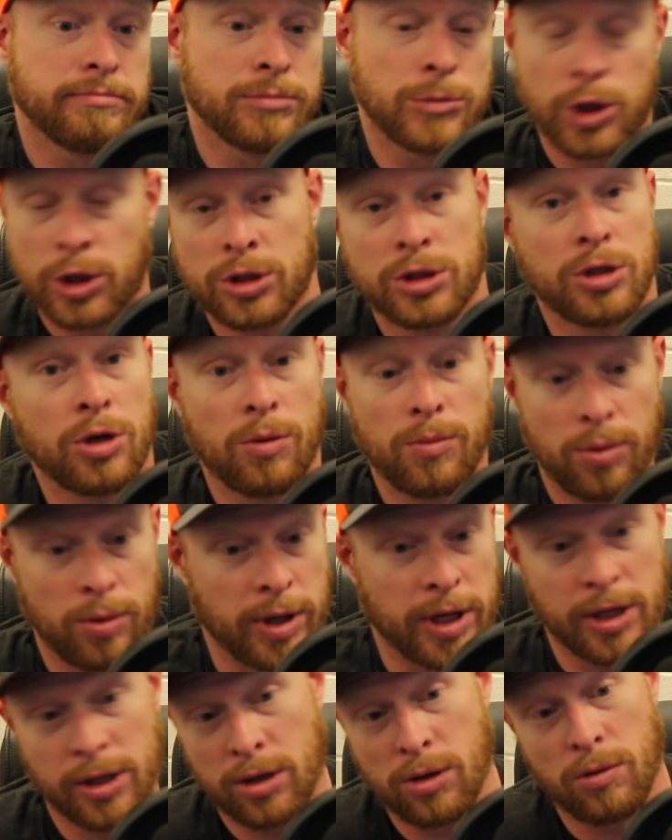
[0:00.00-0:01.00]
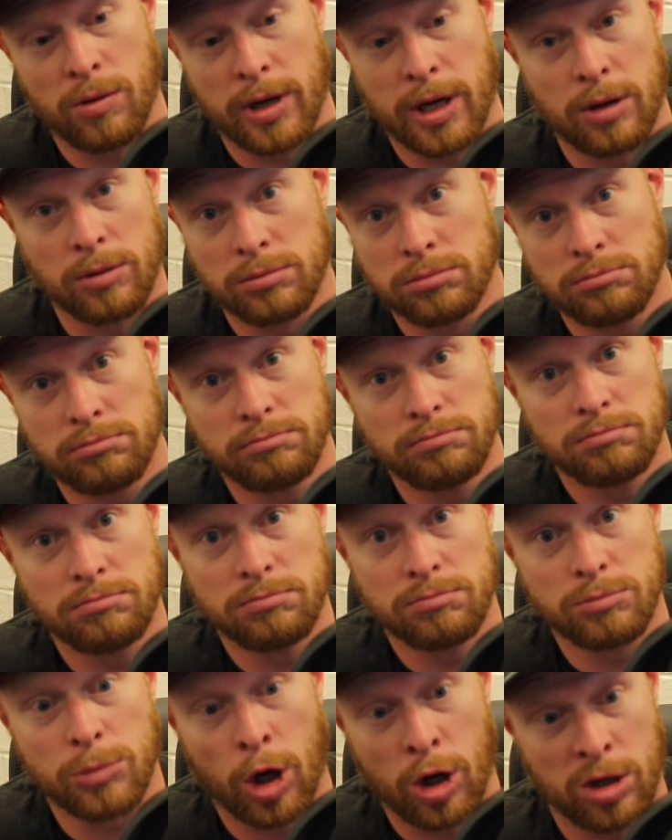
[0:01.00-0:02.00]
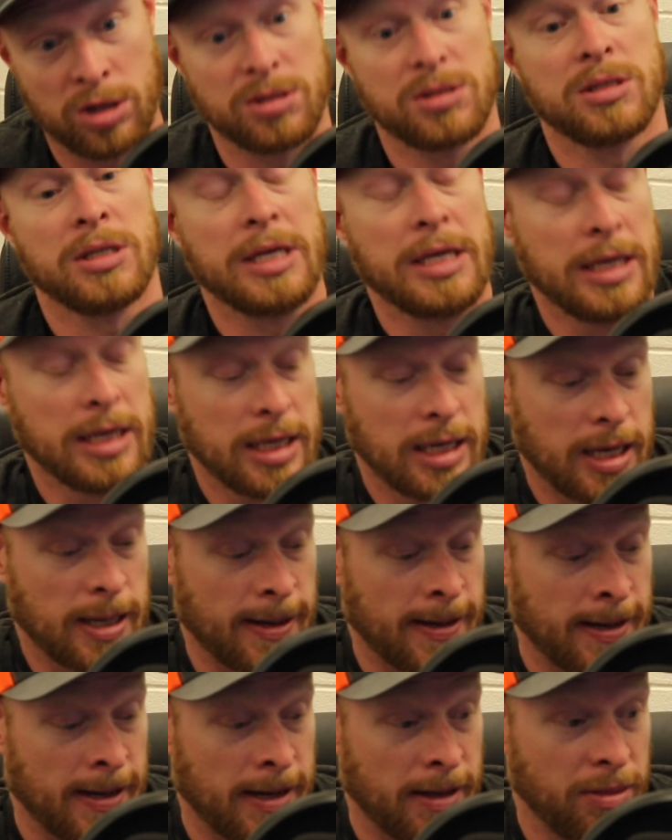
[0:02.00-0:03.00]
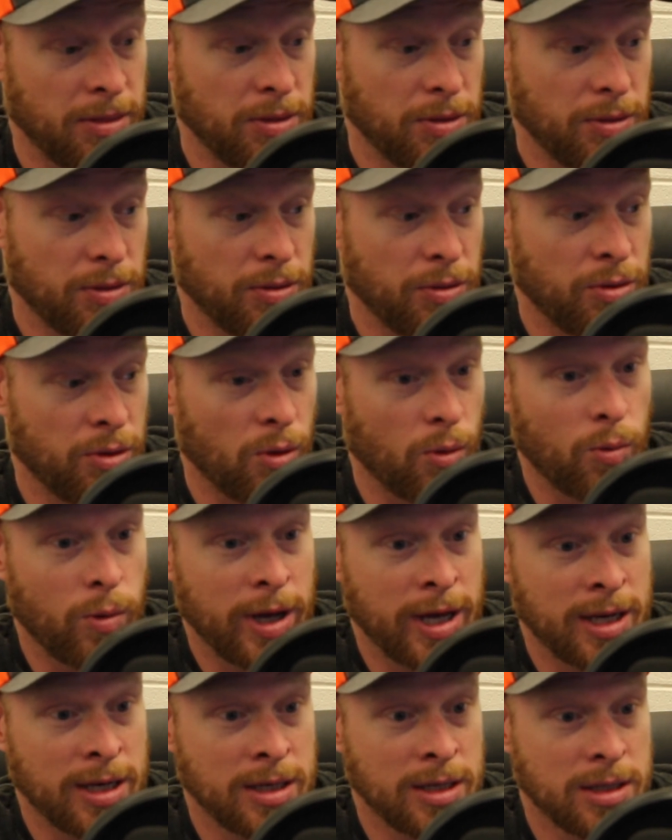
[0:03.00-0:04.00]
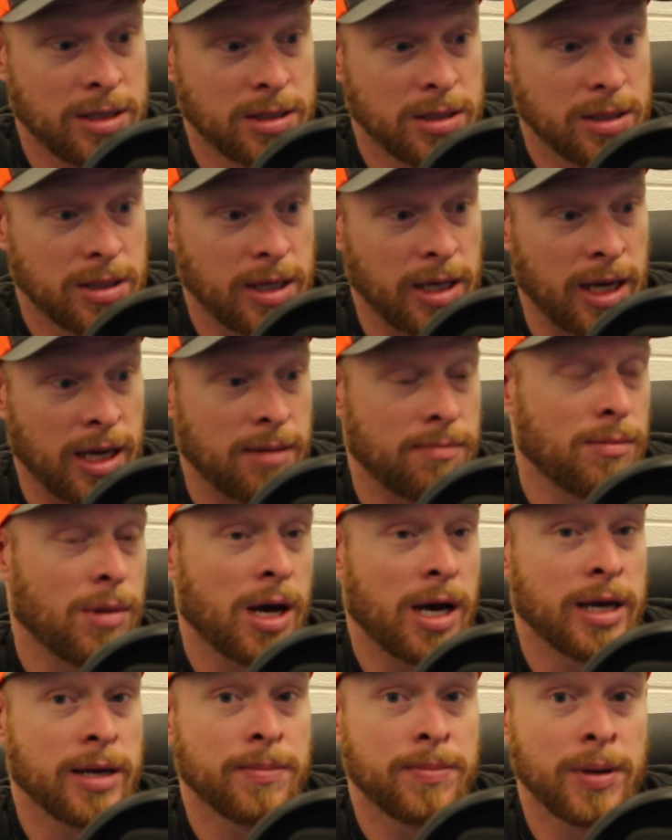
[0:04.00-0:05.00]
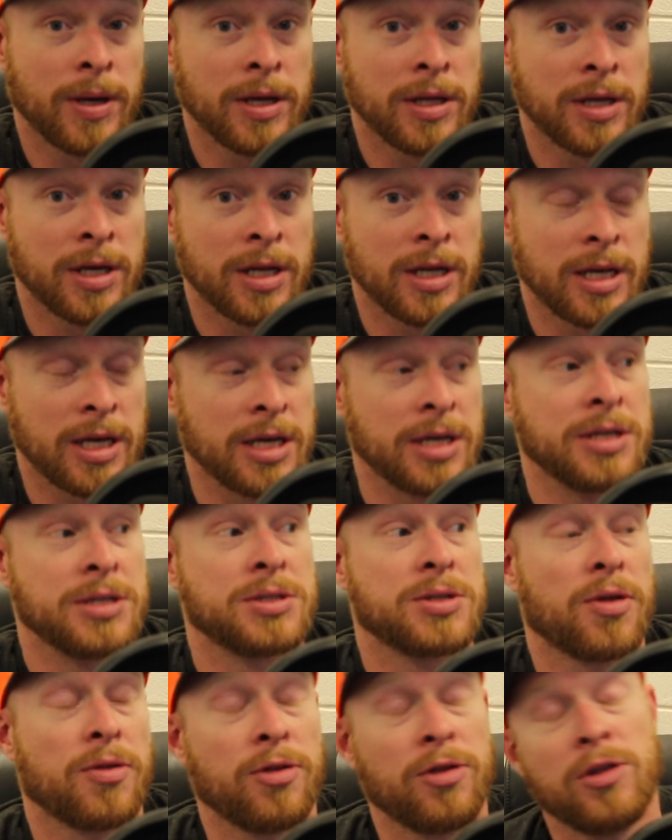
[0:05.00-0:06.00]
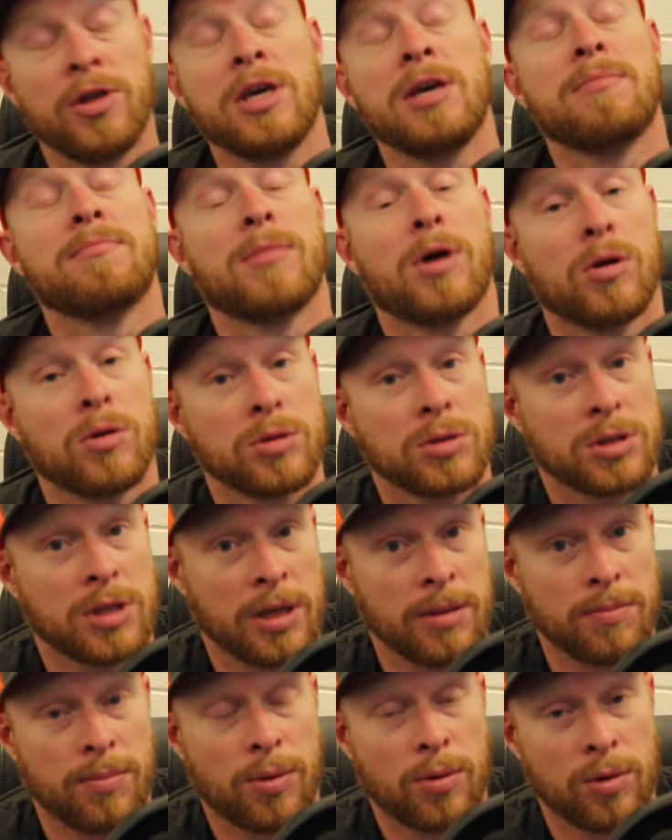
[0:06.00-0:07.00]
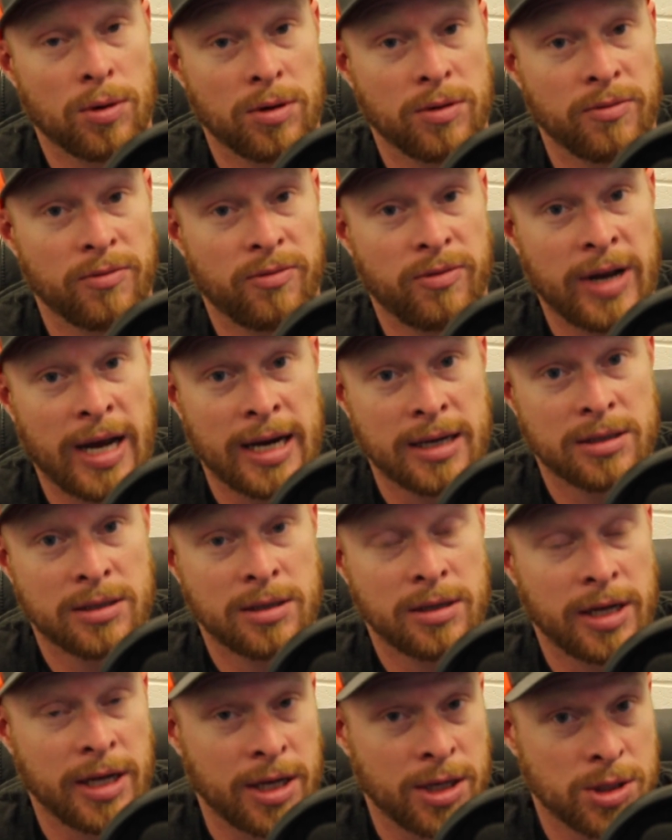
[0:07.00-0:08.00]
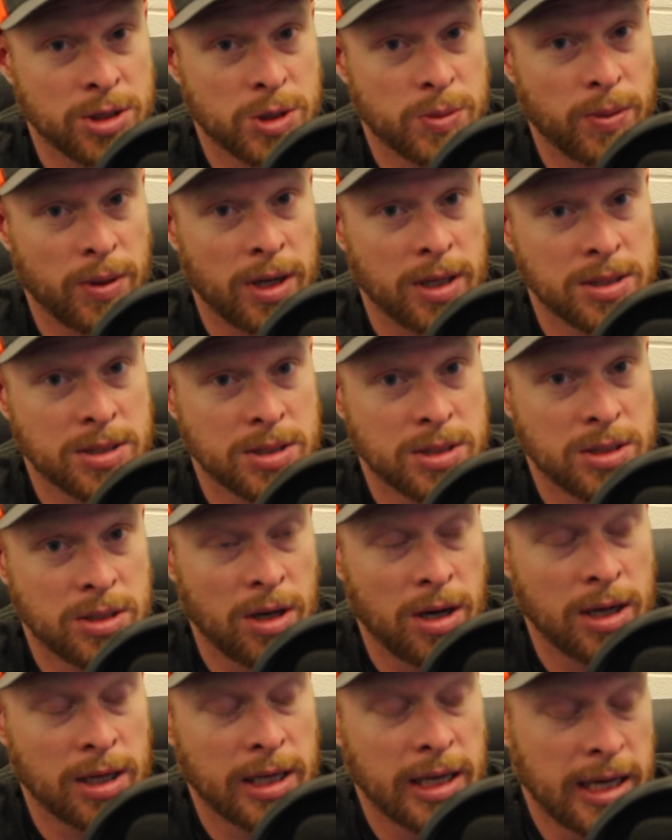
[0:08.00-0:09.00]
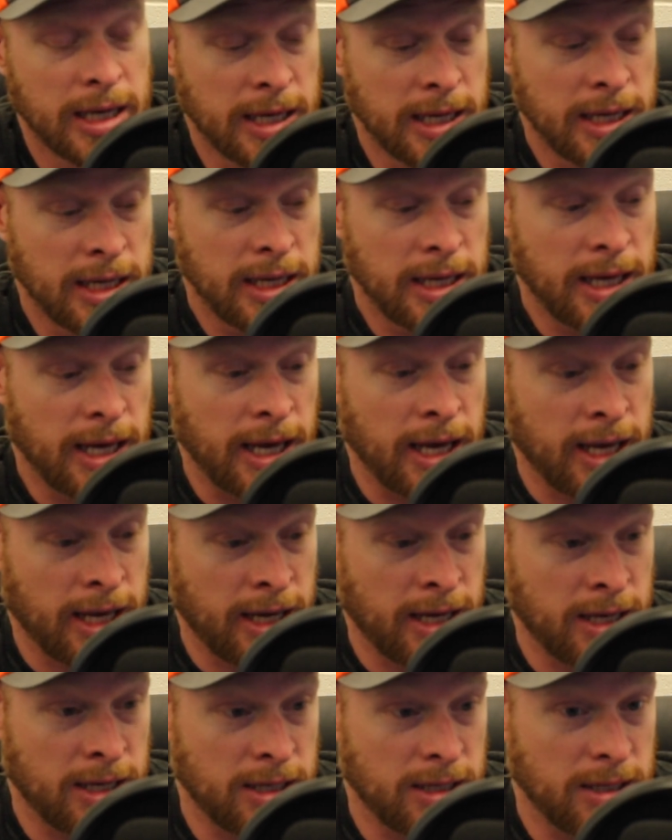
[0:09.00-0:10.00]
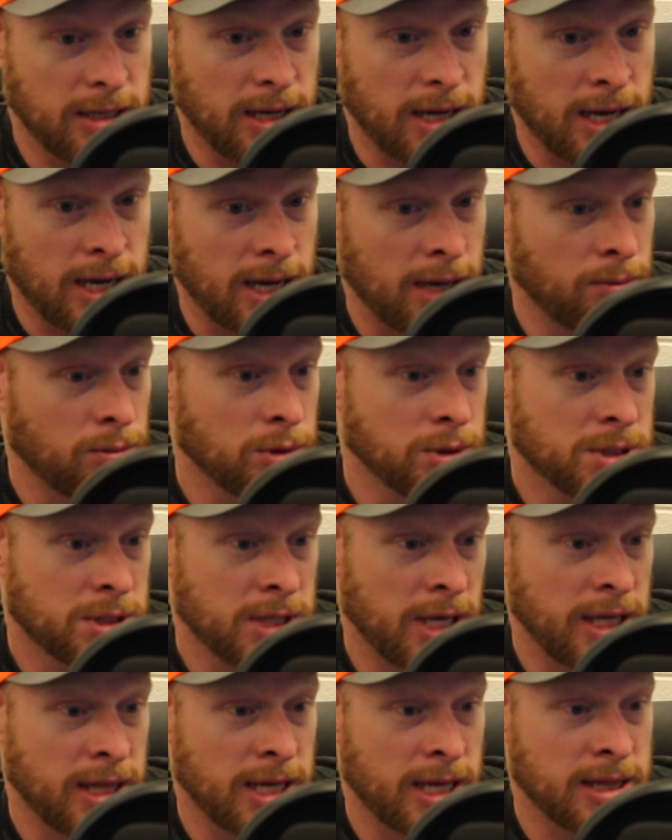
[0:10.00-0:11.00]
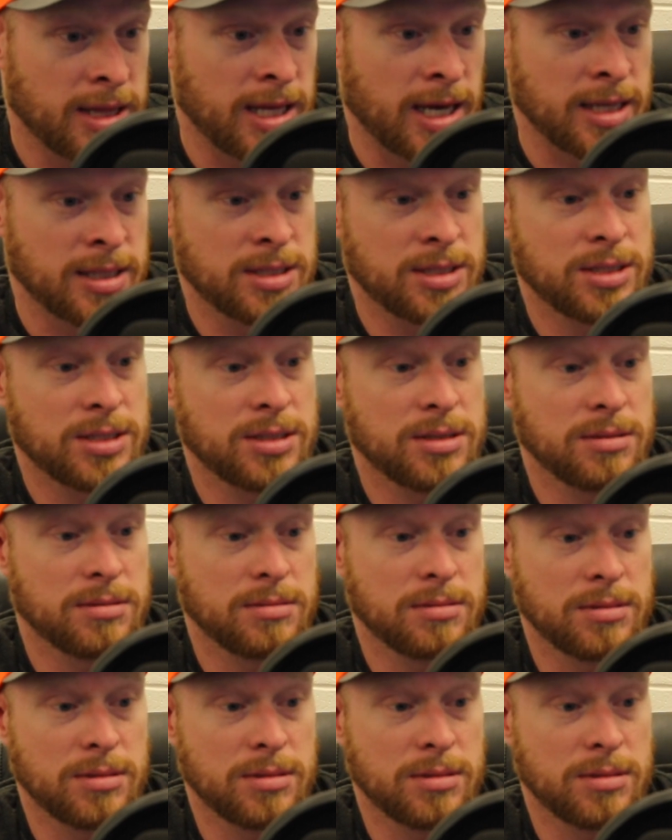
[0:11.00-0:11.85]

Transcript: there's no point in going out, honestly. The wind, in my opinion, is the most important factor in a spot and stalk. And I will say that that's